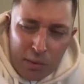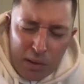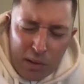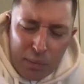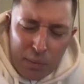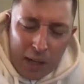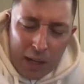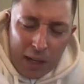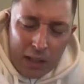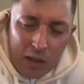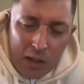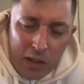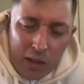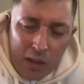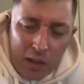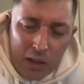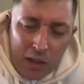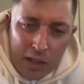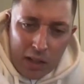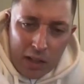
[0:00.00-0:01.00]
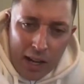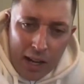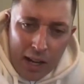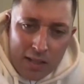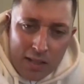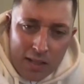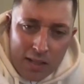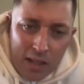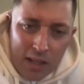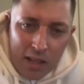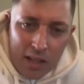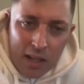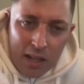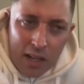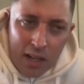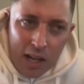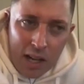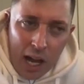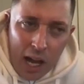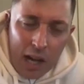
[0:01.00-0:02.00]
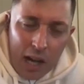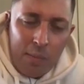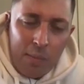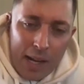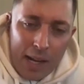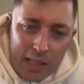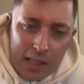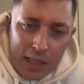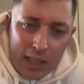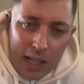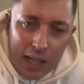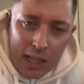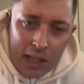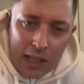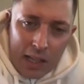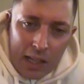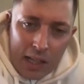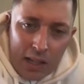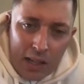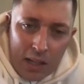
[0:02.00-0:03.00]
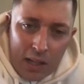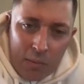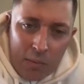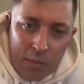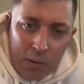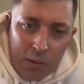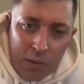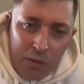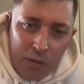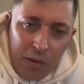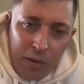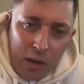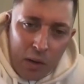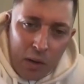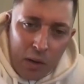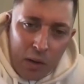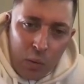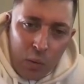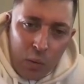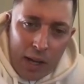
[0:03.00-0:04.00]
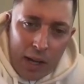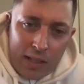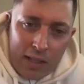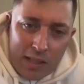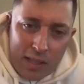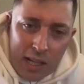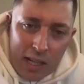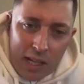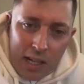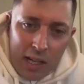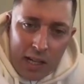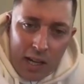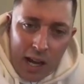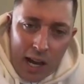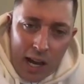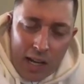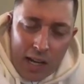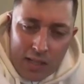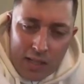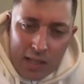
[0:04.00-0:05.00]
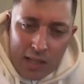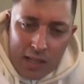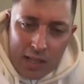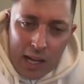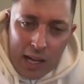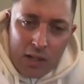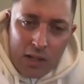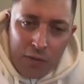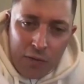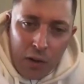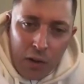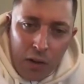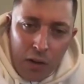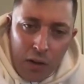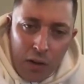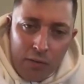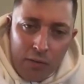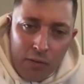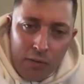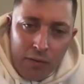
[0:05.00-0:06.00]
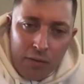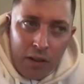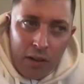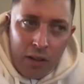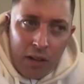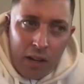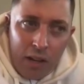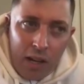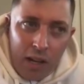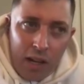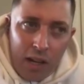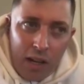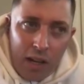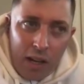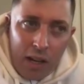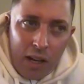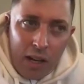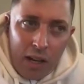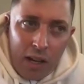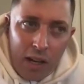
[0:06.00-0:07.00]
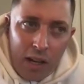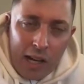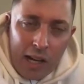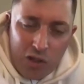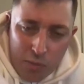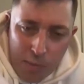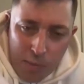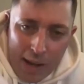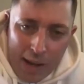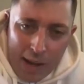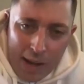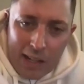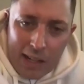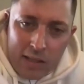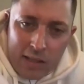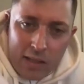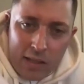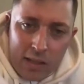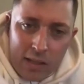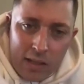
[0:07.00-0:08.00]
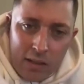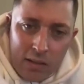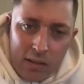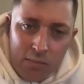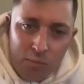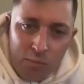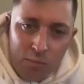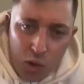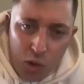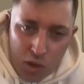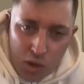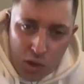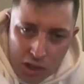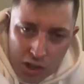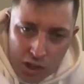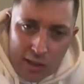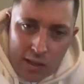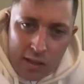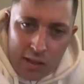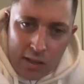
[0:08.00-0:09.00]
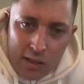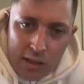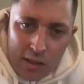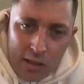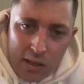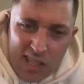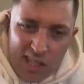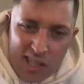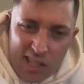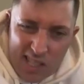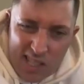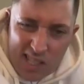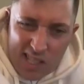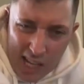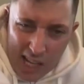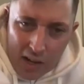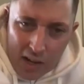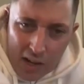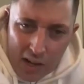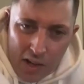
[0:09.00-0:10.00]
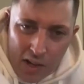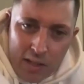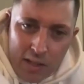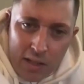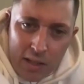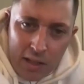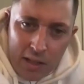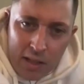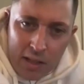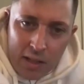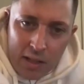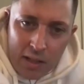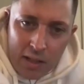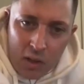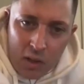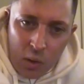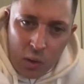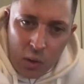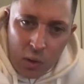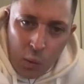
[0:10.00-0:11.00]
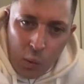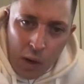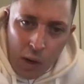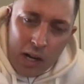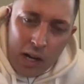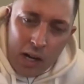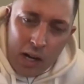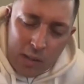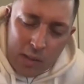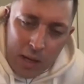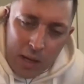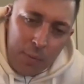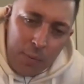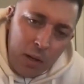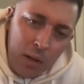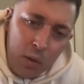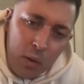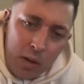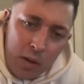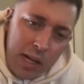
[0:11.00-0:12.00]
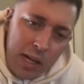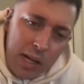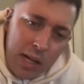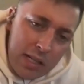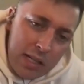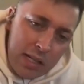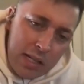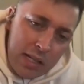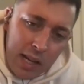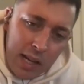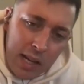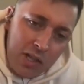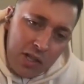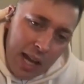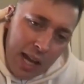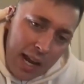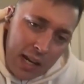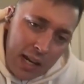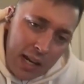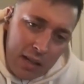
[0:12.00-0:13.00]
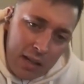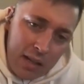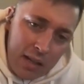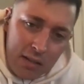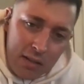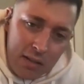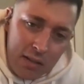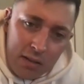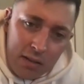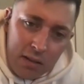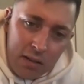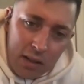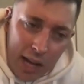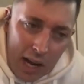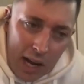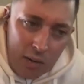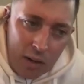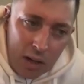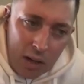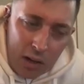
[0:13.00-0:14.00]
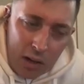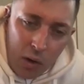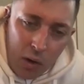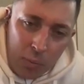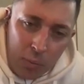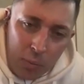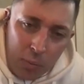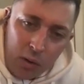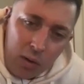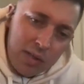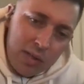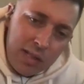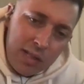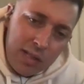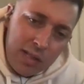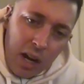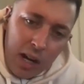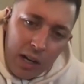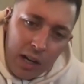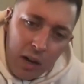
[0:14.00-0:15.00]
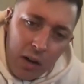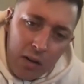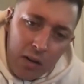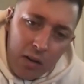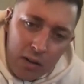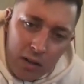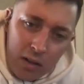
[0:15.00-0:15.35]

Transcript: the RDS. And it makes you think, my father went to see a stage full of instrumentalists, musicians, mm-hmm. singers. Whereas people who were his age then, now are going up the road to see Kygo.